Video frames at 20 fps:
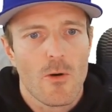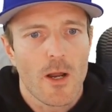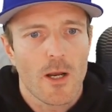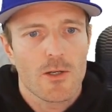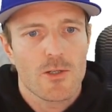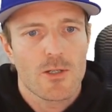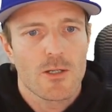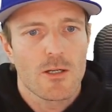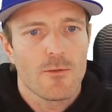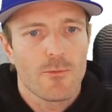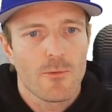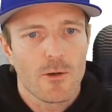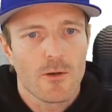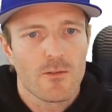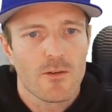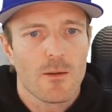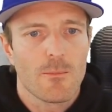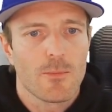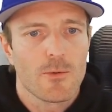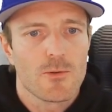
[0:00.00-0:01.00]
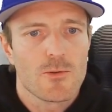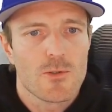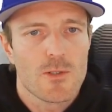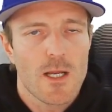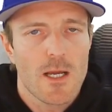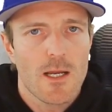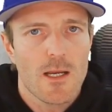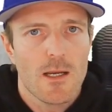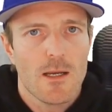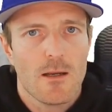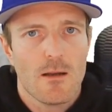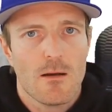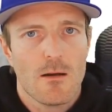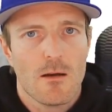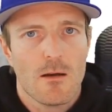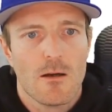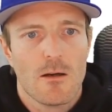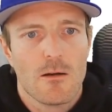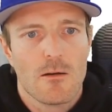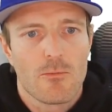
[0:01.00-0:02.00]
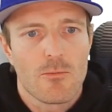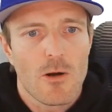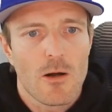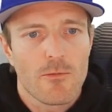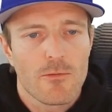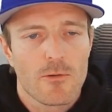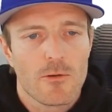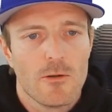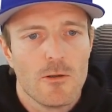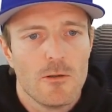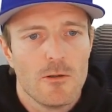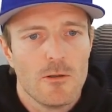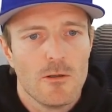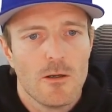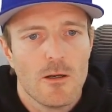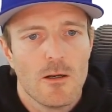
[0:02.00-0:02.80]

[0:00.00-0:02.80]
Actually, for example, today rofl-er